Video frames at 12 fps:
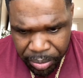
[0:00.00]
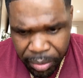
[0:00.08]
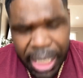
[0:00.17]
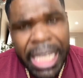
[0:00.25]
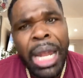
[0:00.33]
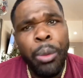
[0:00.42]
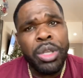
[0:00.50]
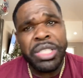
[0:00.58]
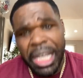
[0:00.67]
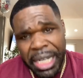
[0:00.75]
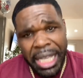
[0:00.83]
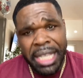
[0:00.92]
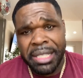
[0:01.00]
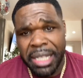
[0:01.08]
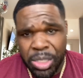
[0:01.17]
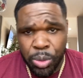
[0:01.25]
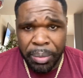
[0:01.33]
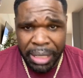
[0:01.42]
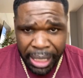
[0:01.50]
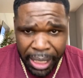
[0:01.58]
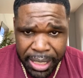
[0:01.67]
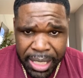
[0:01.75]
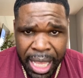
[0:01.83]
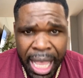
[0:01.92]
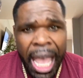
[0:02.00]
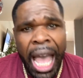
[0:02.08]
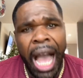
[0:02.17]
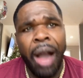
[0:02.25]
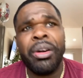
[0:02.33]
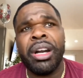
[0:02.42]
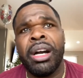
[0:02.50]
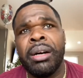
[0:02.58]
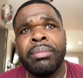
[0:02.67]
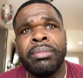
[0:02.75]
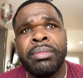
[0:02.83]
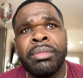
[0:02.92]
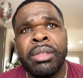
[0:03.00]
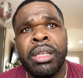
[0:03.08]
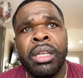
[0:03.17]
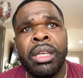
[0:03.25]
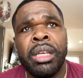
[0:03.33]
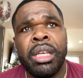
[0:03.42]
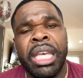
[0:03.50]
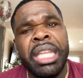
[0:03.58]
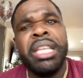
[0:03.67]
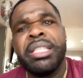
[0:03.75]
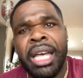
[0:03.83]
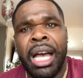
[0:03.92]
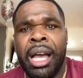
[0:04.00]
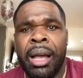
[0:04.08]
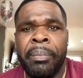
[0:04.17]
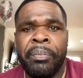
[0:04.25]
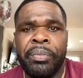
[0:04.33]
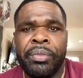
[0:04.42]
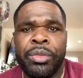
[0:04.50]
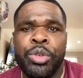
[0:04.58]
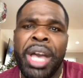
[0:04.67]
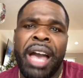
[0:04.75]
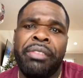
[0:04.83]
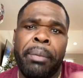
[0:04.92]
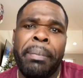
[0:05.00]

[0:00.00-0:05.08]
and I want y'all to answer this with me, guys, how come anytime you have a